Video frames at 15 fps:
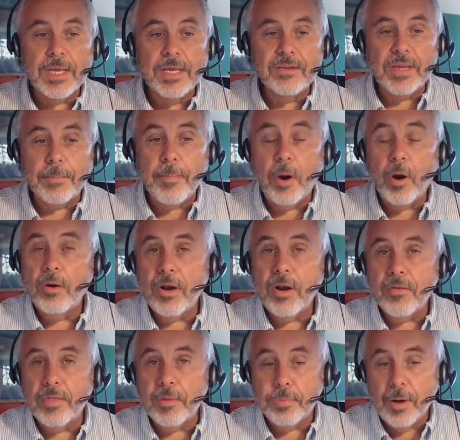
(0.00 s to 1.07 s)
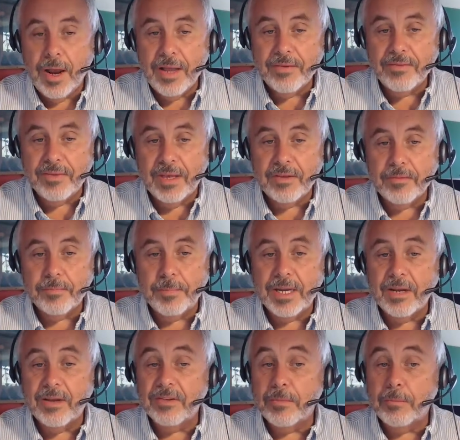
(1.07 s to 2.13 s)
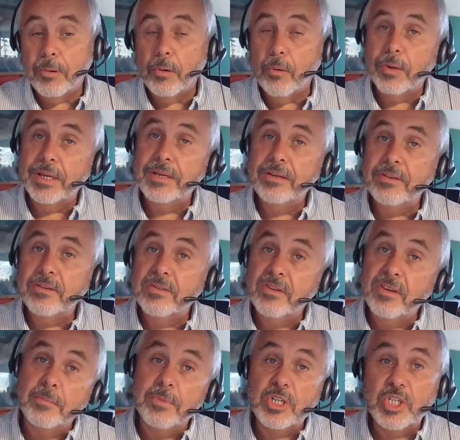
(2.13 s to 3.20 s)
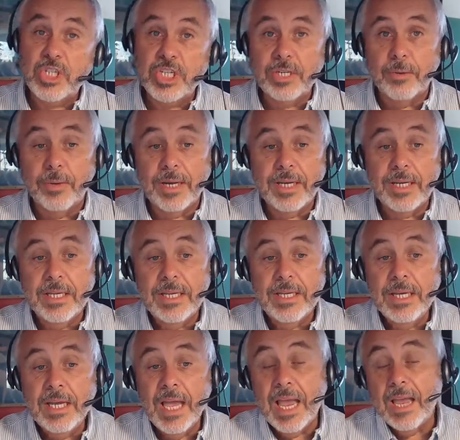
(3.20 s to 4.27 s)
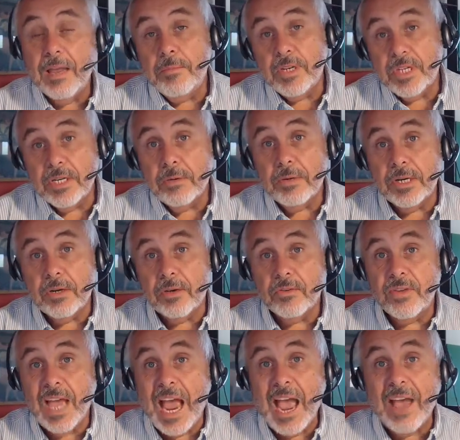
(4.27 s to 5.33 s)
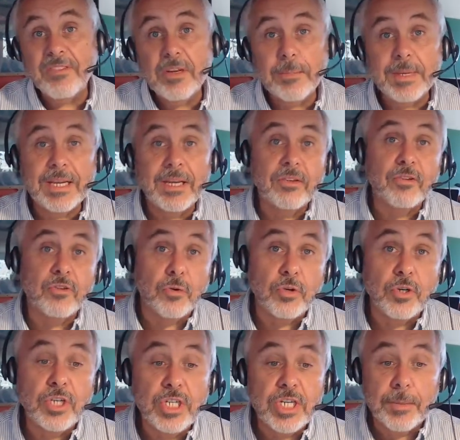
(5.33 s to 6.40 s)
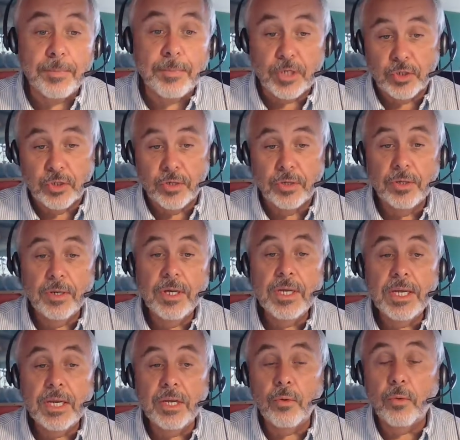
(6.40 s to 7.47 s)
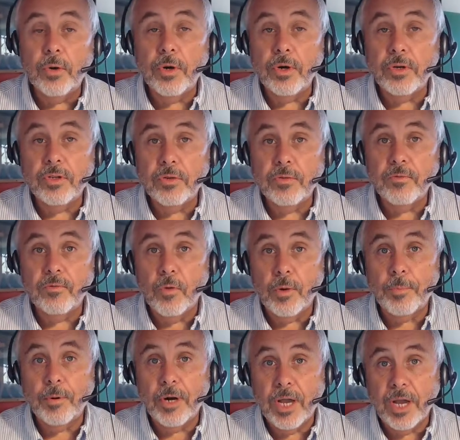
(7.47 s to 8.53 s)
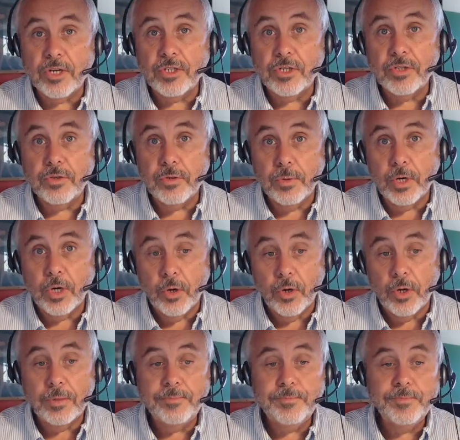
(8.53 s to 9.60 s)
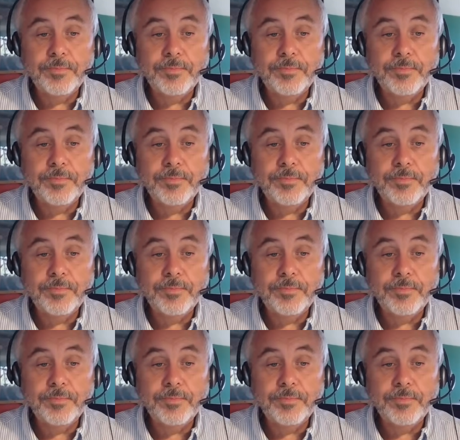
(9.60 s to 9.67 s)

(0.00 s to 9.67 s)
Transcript: is a part of the process because employees, some machinery, and materials have to be a certain temperature in order for production to occur.